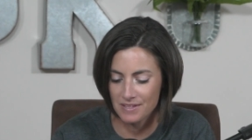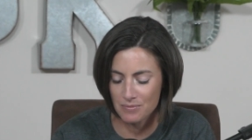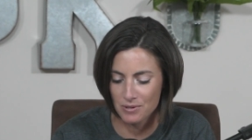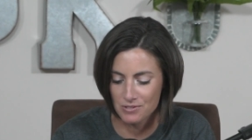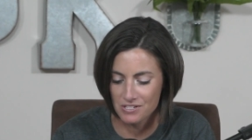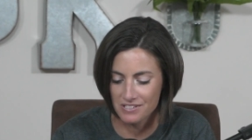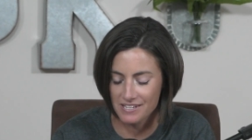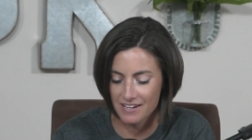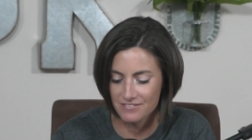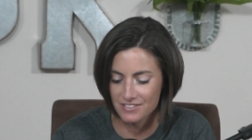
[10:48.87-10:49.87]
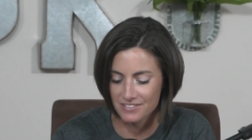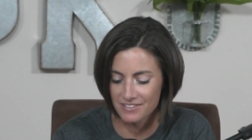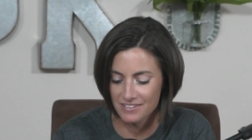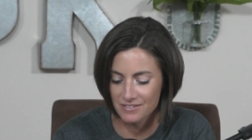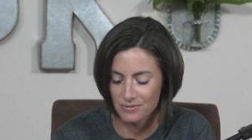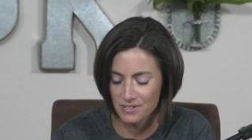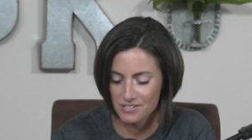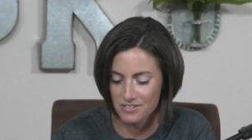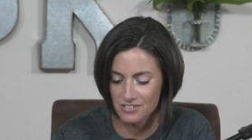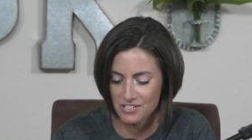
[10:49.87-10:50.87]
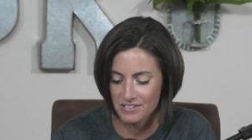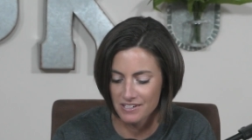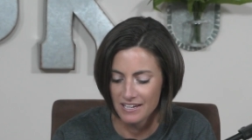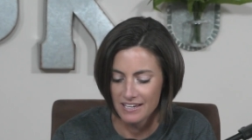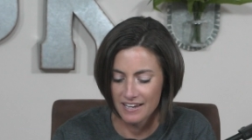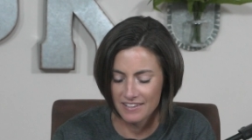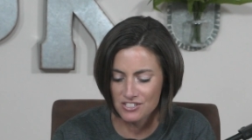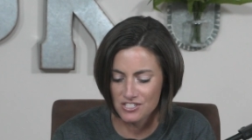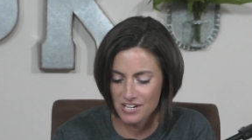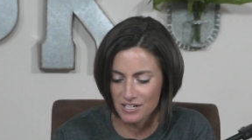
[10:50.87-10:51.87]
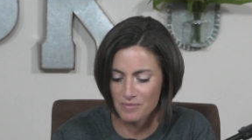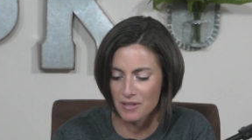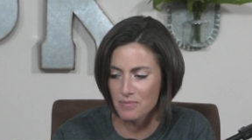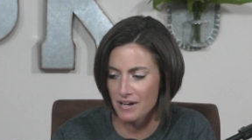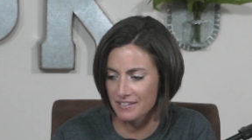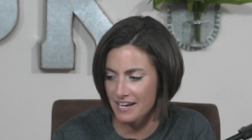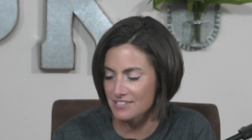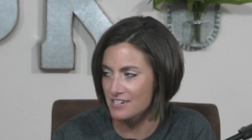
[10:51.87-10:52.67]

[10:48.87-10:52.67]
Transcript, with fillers: they approached us after the research, and I think just talking about the podcast,